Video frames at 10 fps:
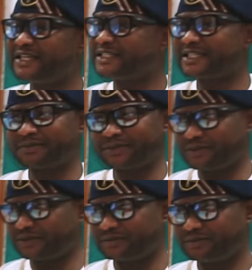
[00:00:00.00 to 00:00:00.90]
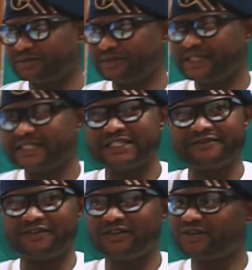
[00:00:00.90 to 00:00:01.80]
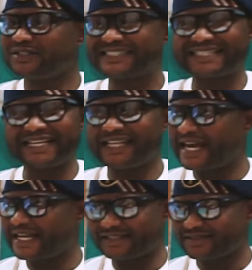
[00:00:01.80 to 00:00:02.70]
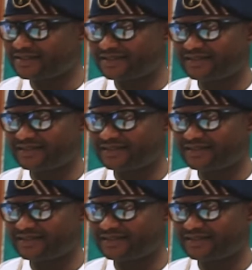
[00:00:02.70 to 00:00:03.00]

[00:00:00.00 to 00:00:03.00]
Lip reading: inception. They've not seen light